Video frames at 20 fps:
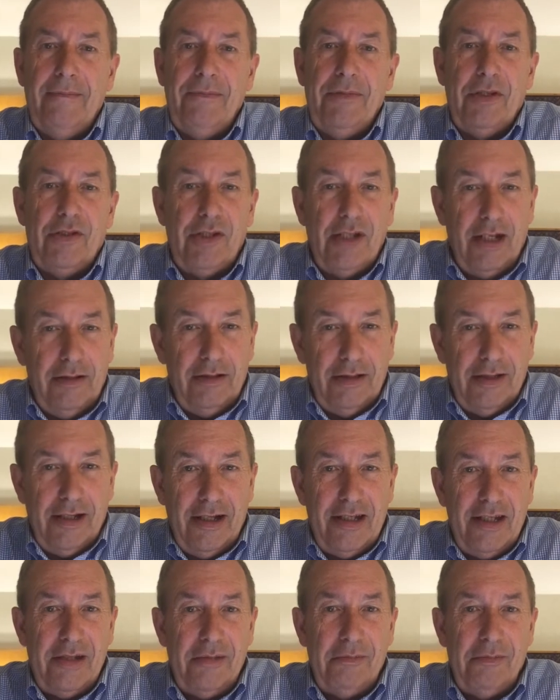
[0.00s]
So tell the
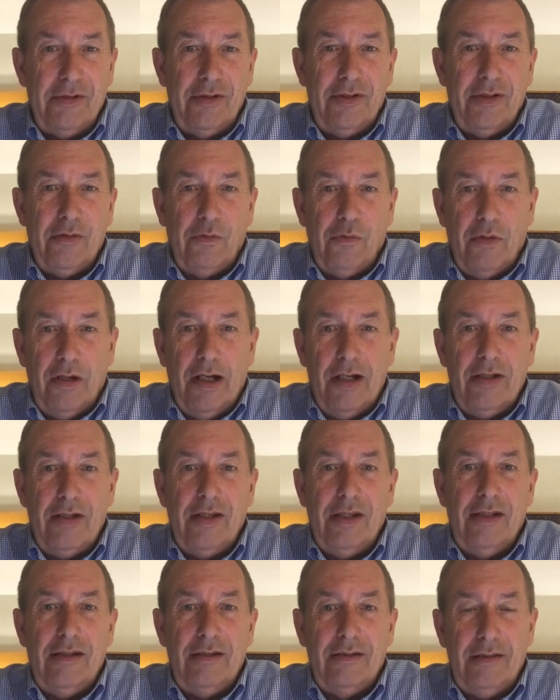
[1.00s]
customers to
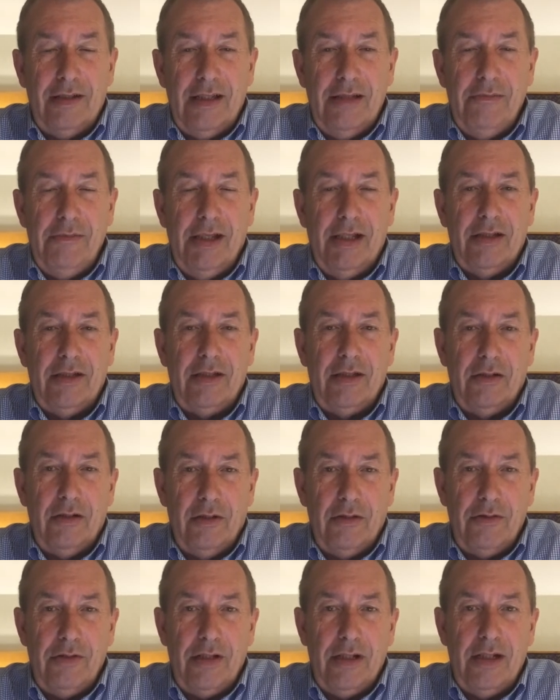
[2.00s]
watch their emails
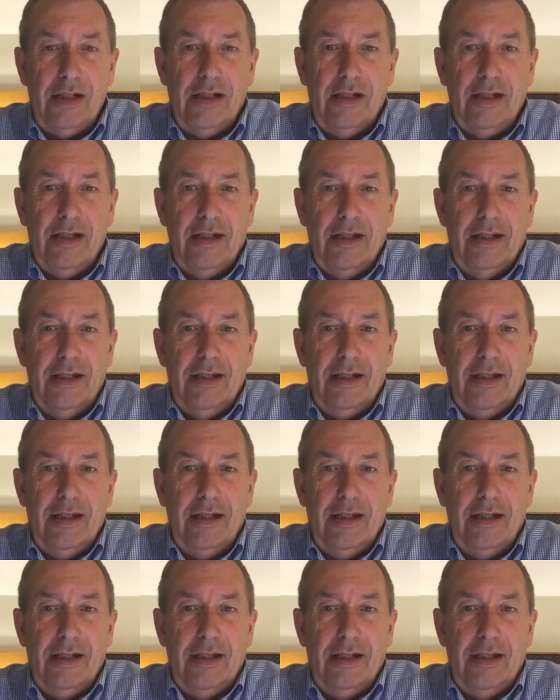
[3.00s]
closely